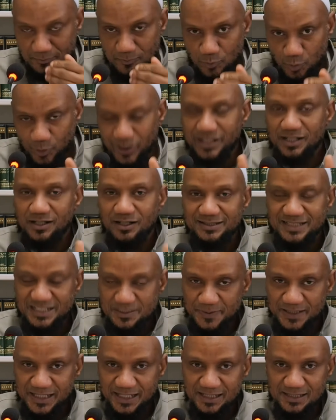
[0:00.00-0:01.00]
written on this
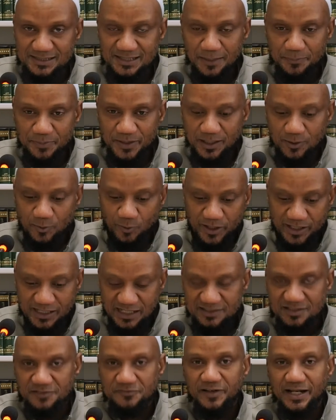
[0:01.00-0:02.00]
particular topic, where
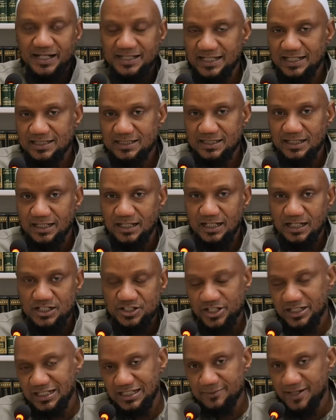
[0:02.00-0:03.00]
that you find that
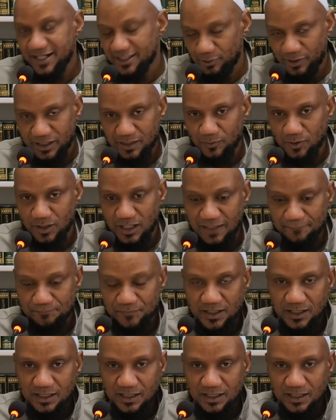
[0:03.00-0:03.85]
Shaykh Albani rahimahullah,